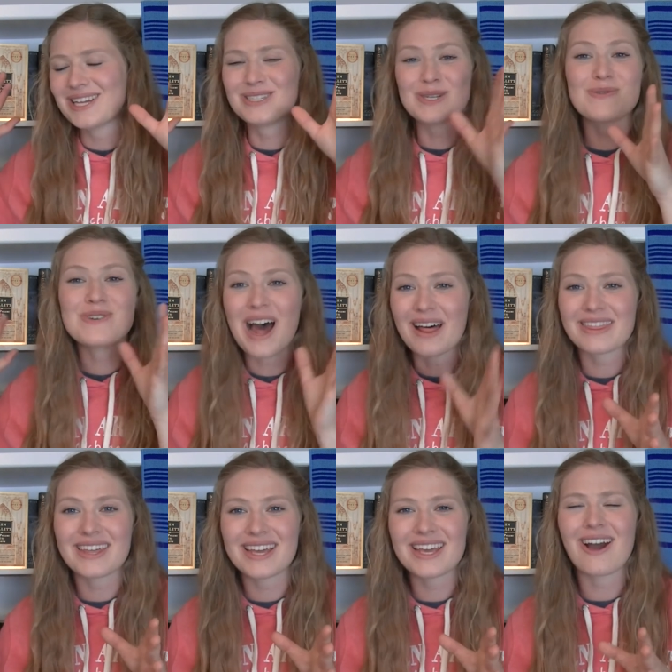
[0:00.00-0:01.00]
do
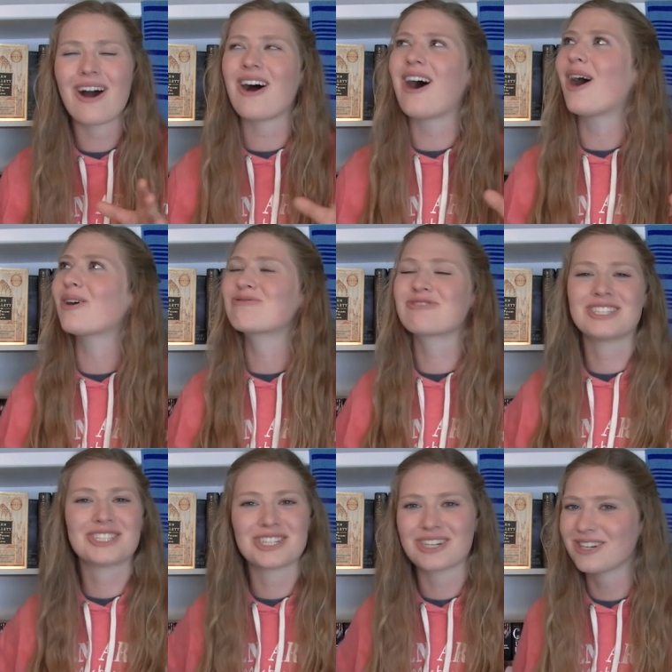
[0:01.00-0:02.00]
nothing. Oh,
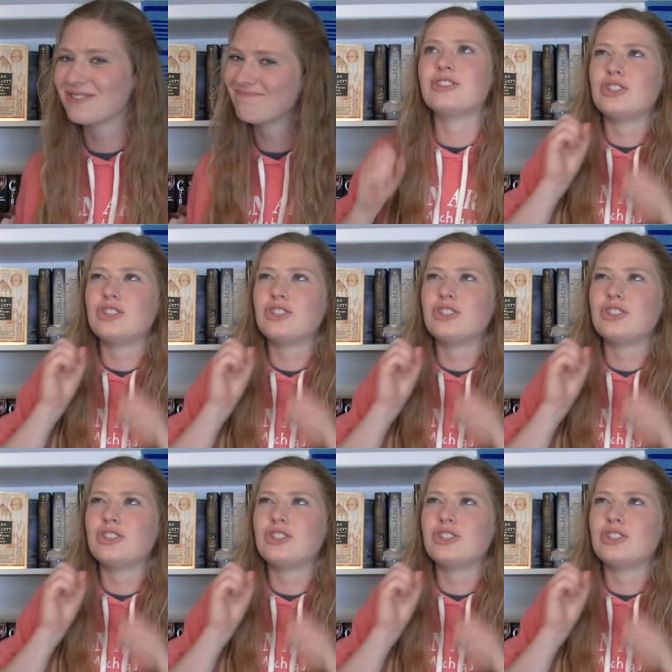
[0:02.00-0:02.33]
Richard.